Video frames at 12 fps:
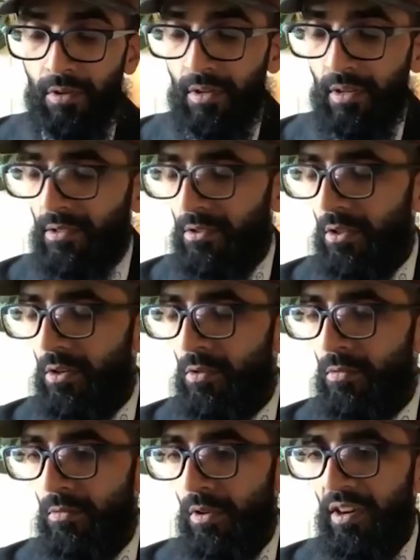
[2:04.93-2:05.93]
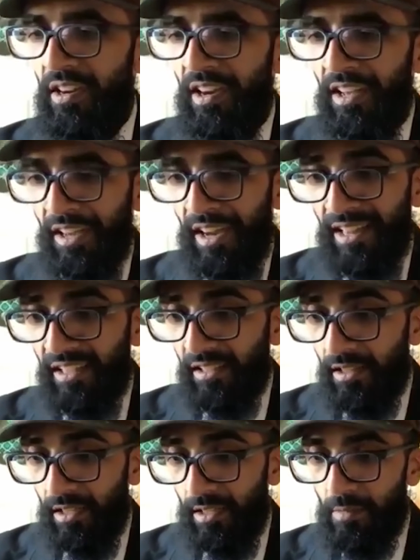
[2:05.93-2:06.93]
And so I like
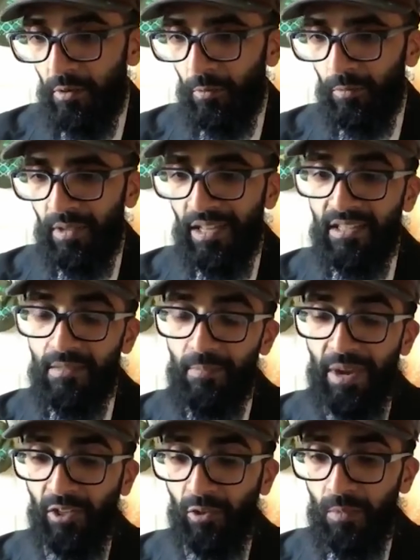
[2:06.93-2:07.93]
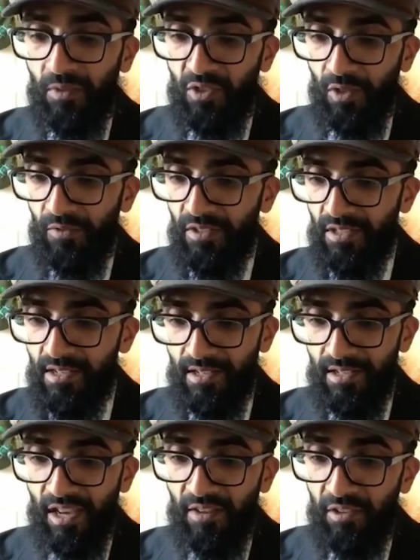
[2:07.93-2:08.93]
to think about that spectrum of services
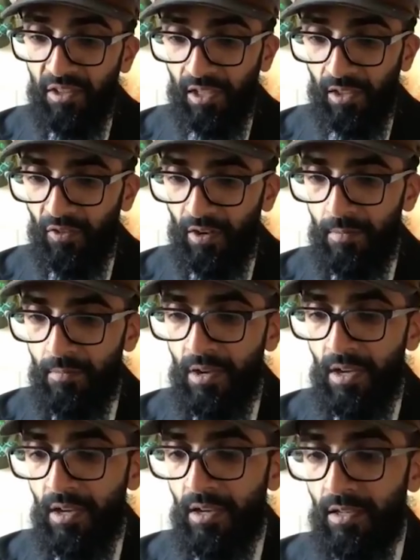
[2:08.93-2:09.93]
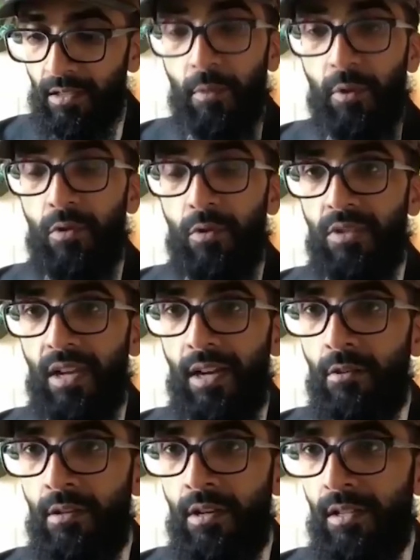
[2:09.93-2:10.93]
is everything from someone who's
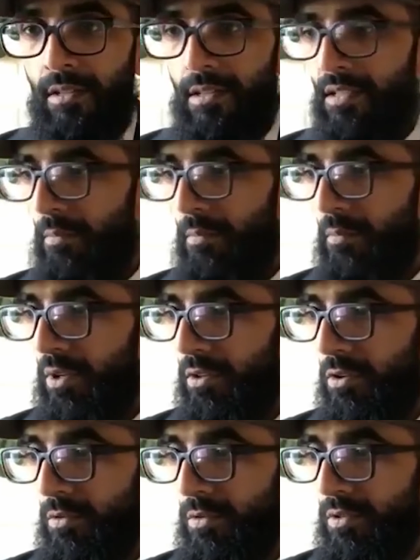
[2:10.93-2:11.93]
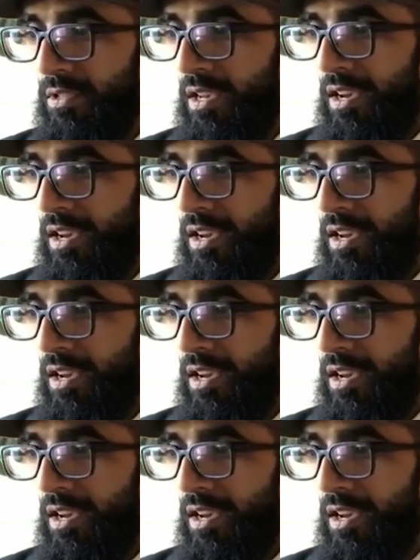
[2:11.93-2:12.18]
hungry to someone who's